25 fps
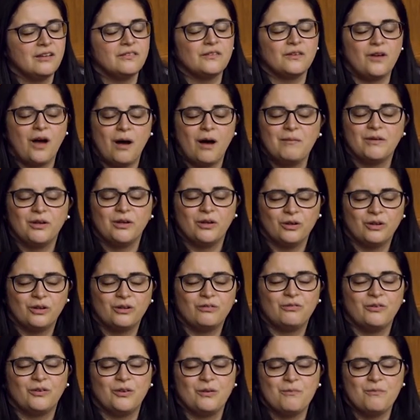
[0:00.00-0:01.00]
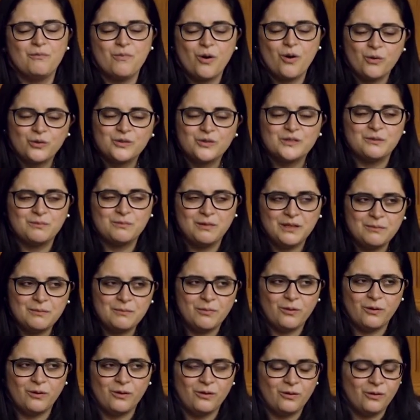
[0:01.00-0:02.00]
common good for the most
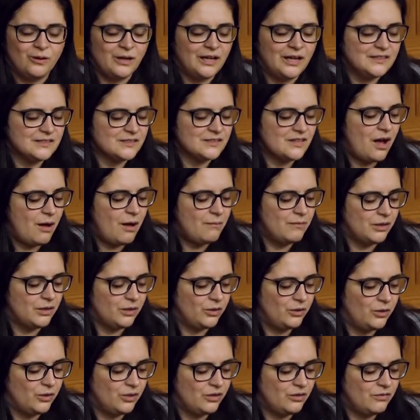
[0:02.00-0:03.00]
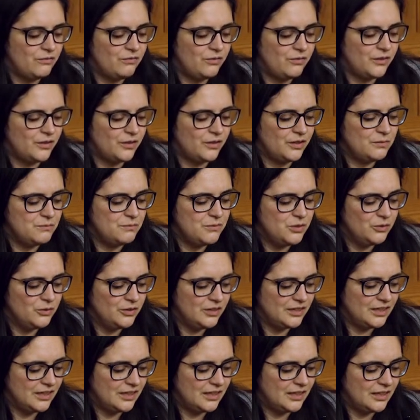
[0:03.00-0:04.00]
people, it's common good for the
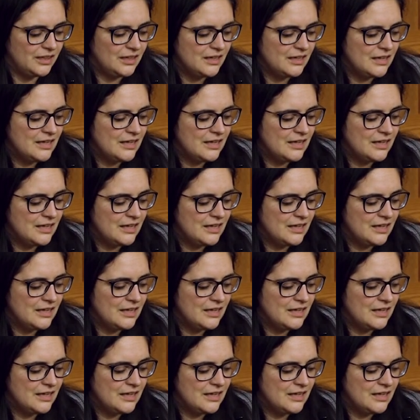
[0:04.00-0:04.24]
community.